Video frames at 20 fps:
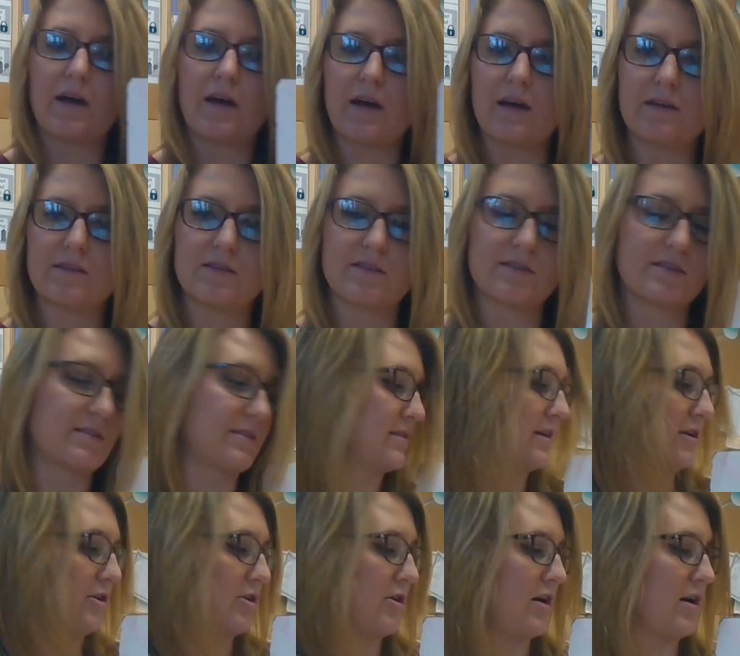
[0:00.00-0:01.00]
As
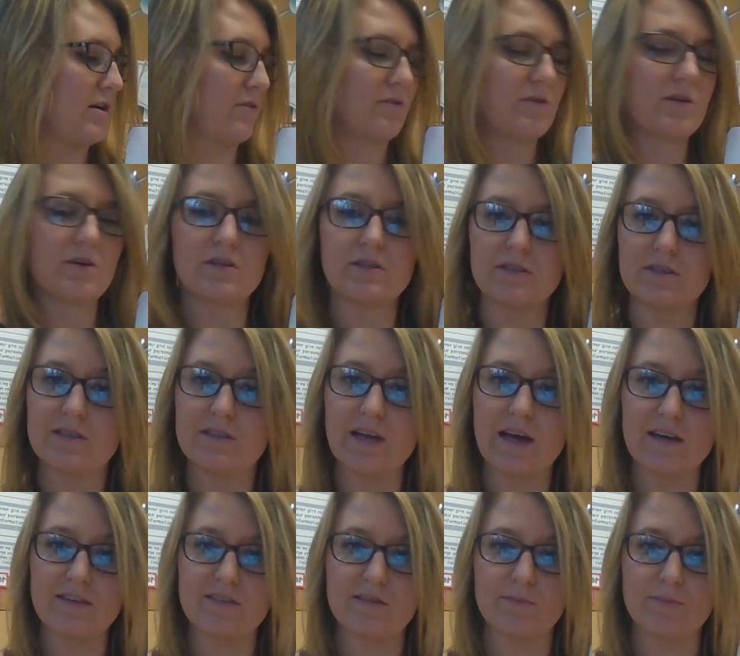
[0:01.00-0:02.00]

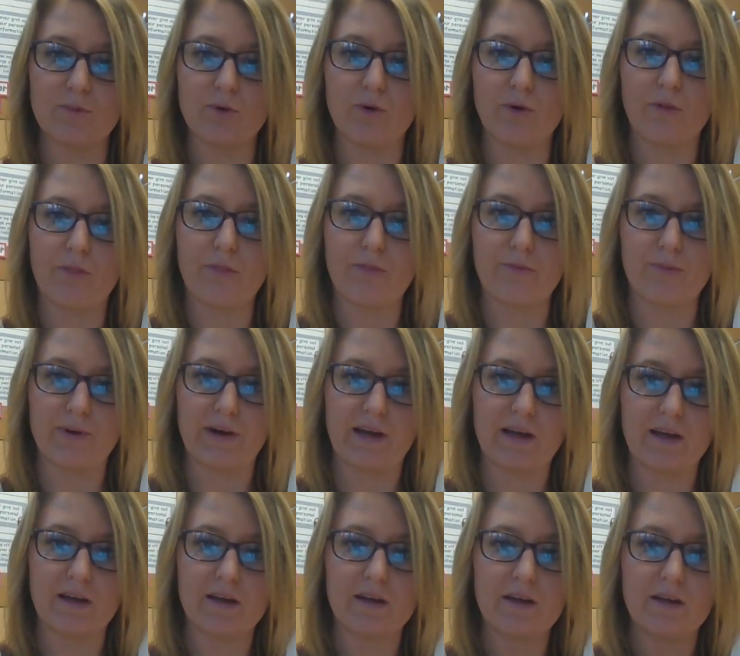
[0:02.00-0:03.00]

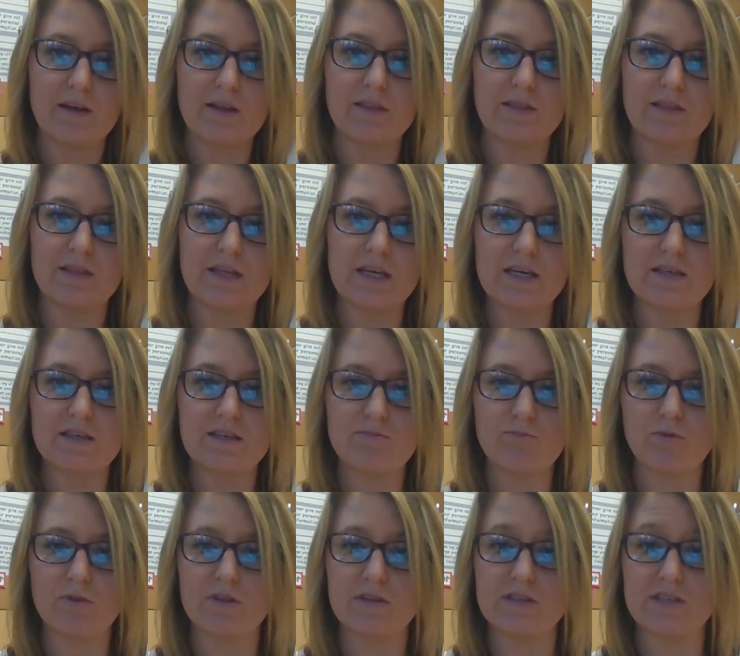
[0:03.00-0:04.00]
0.3. This,
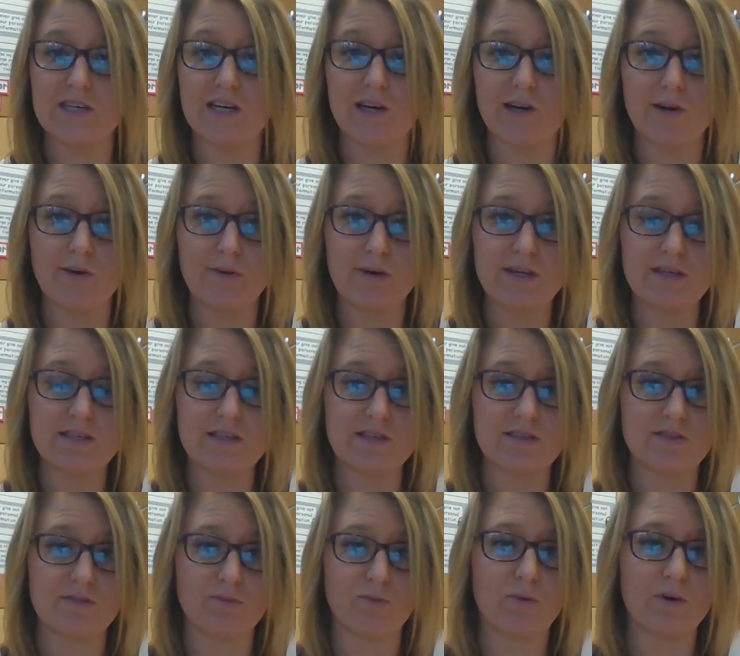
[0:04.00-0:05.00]
where the 0 is
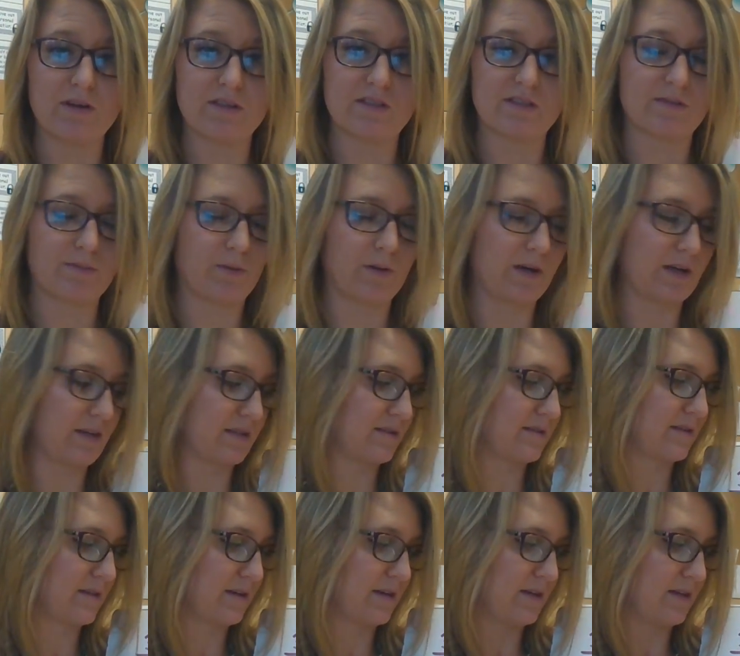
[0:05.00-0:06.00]
the ones
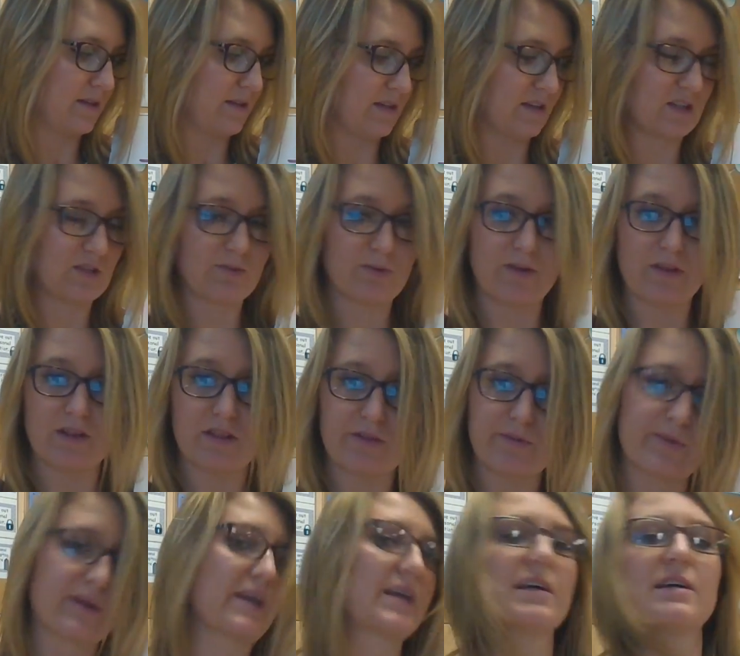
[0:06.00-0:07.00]
place. This, where the
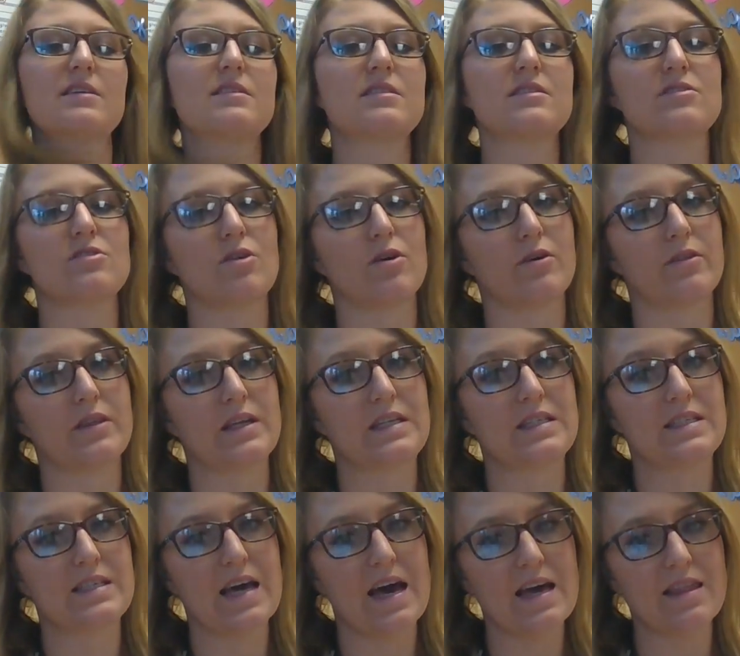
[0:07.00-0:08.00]
3 is called the
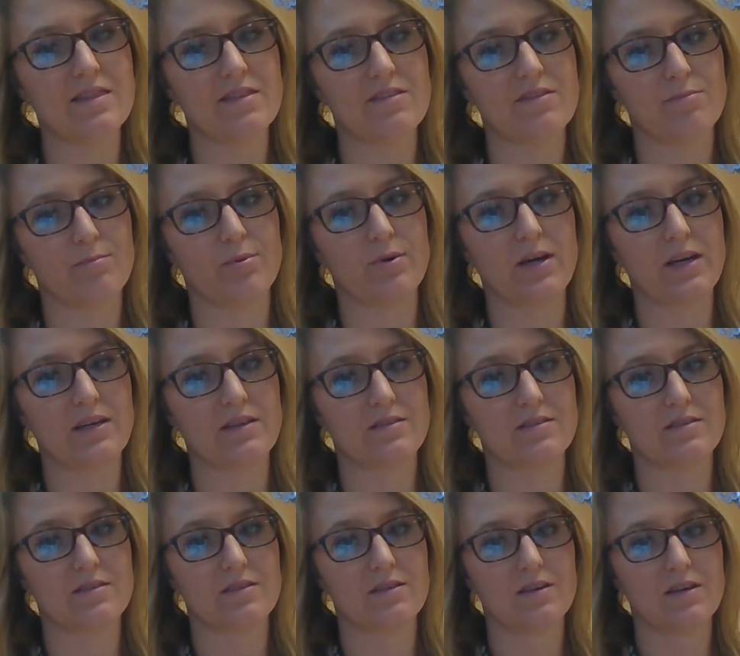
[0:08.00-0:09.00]
tenths
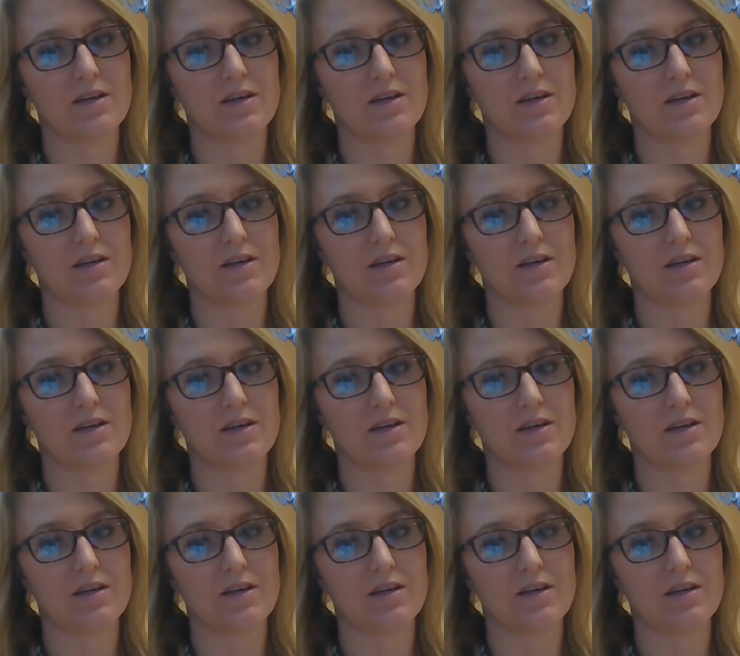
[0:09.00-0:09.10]
place.